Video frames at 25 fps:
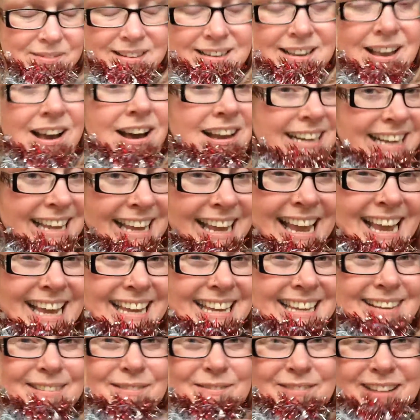Can't hear
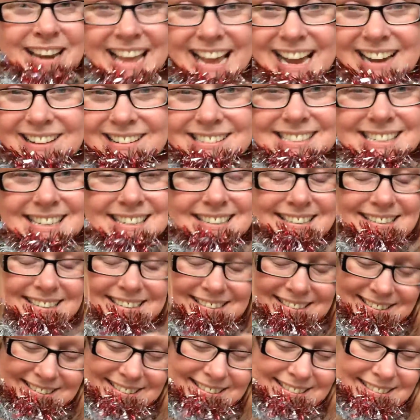you.
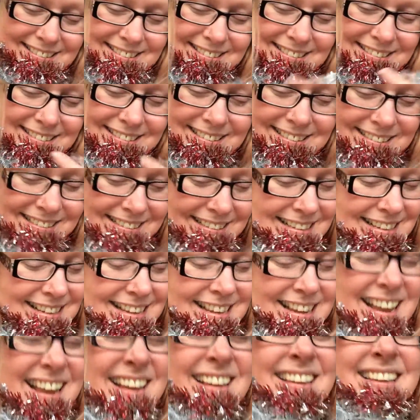Louder.
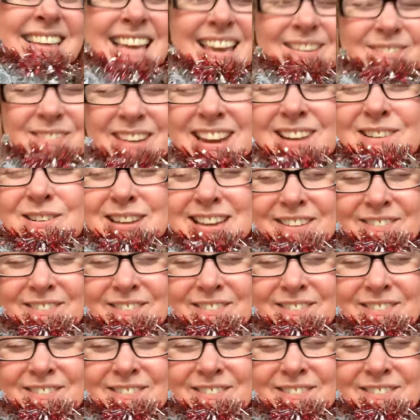Give it all